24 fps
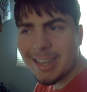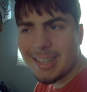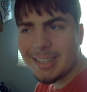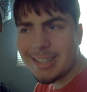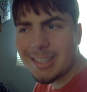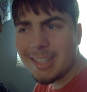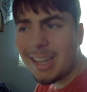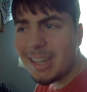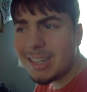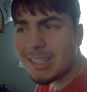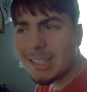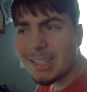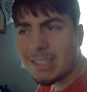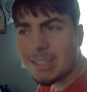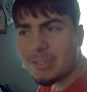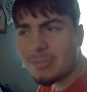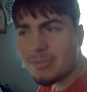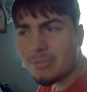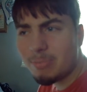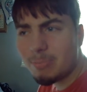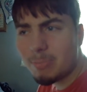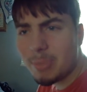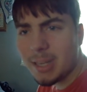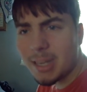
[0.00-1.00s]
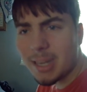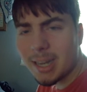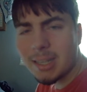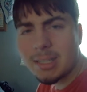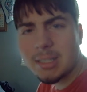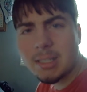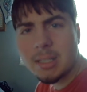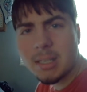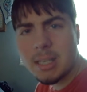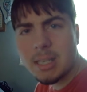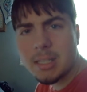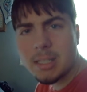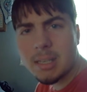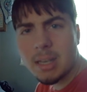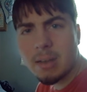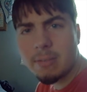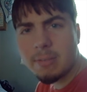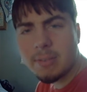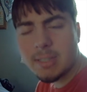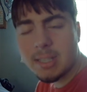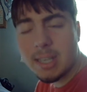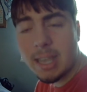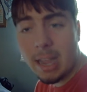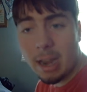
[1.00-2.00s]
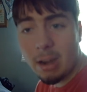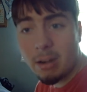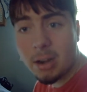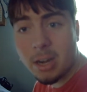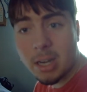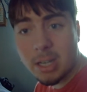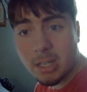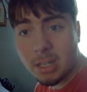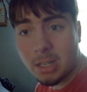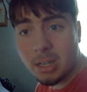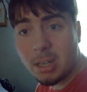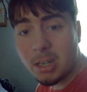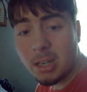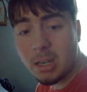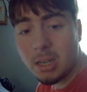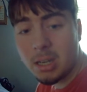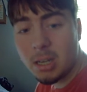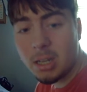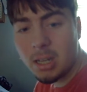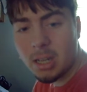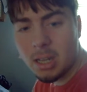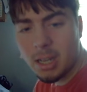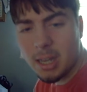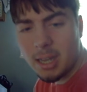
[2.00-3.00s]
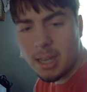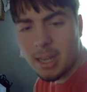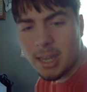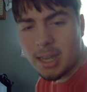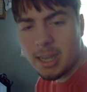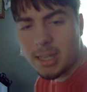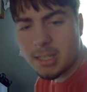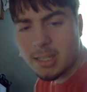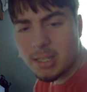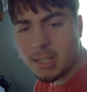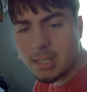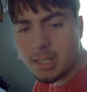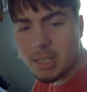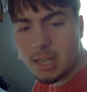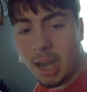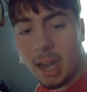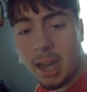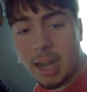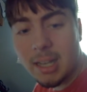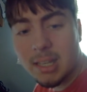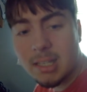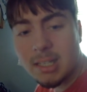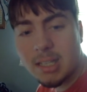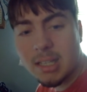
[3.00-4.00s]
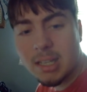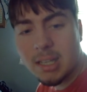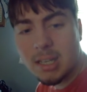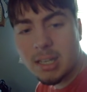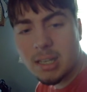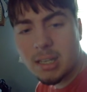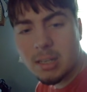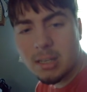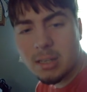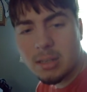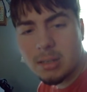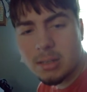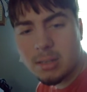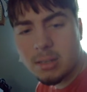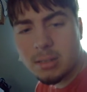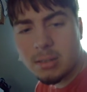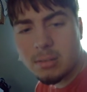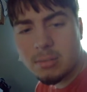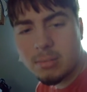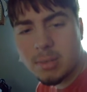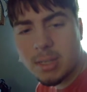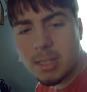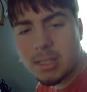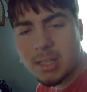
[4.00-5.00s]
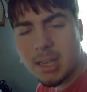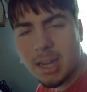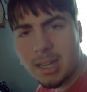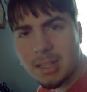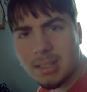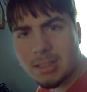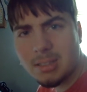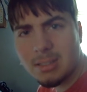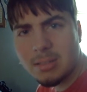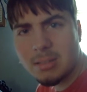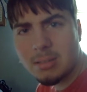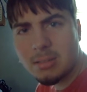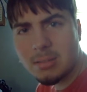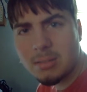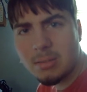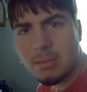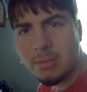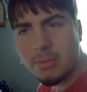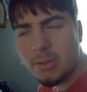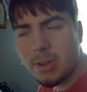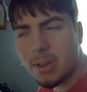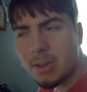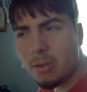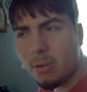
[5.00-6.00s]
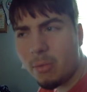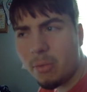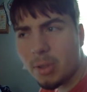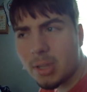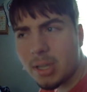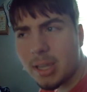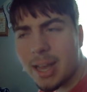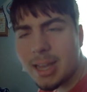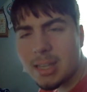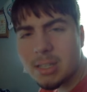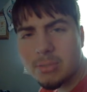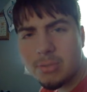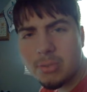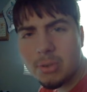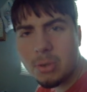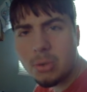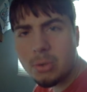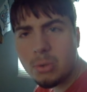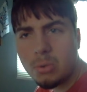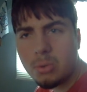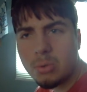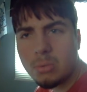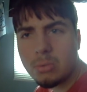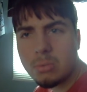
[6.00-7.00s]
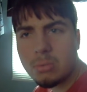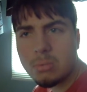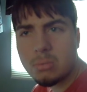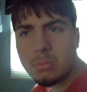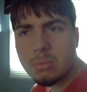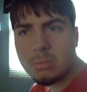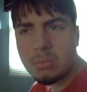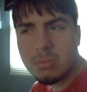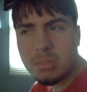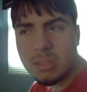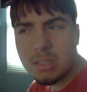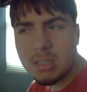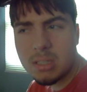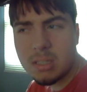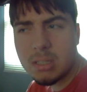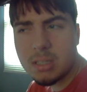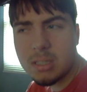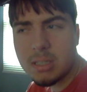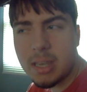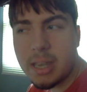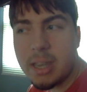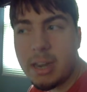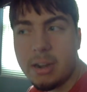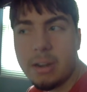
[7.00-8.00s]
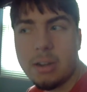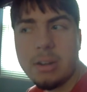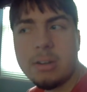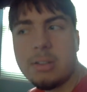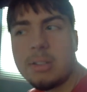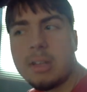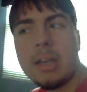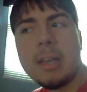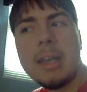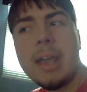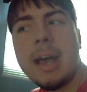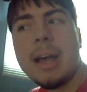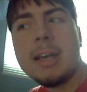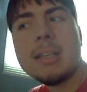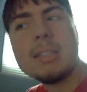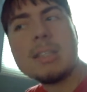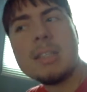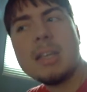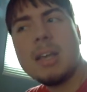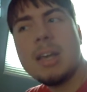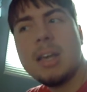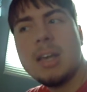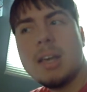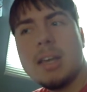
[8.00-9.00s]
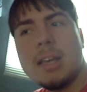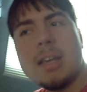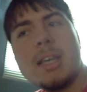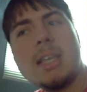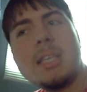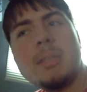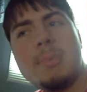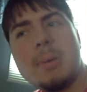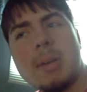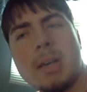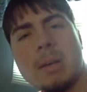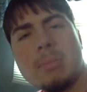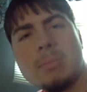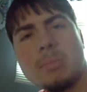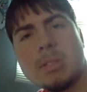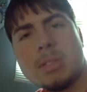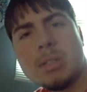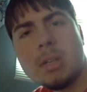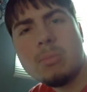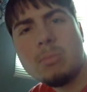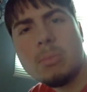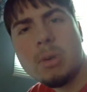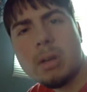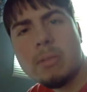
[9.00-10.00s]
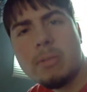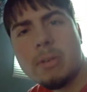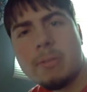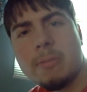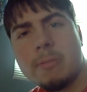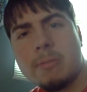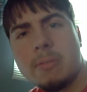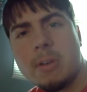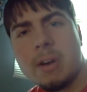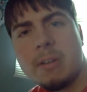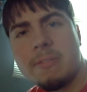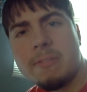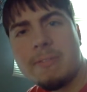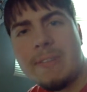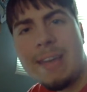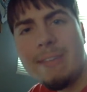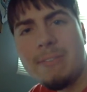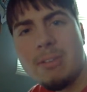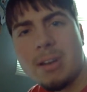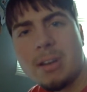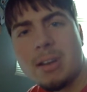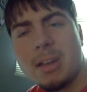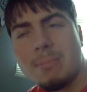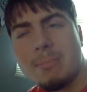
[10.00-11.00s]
it's not just because he's of his character. It's just because he's gotten over the last few years, I guess, he's become somewhat of a favorite